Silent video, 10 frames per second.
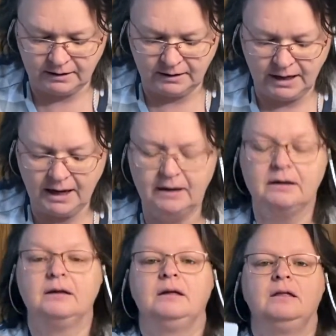Yeah,
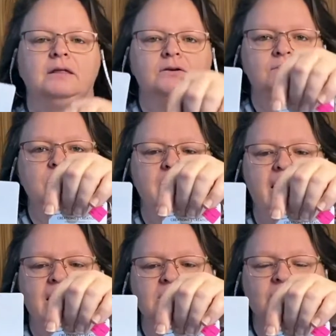those would
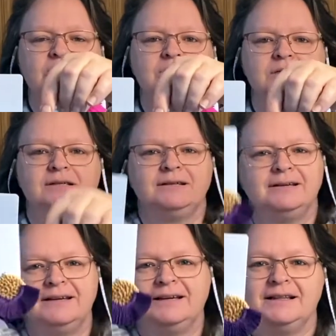match.
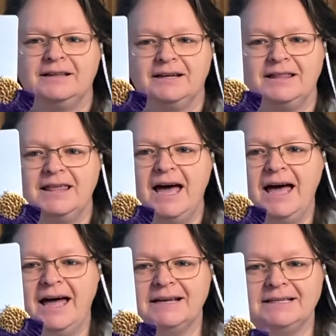Get
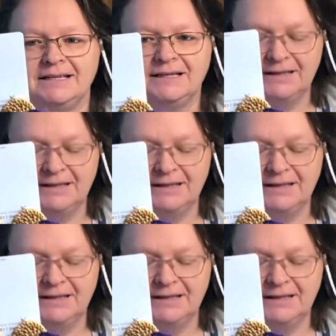that.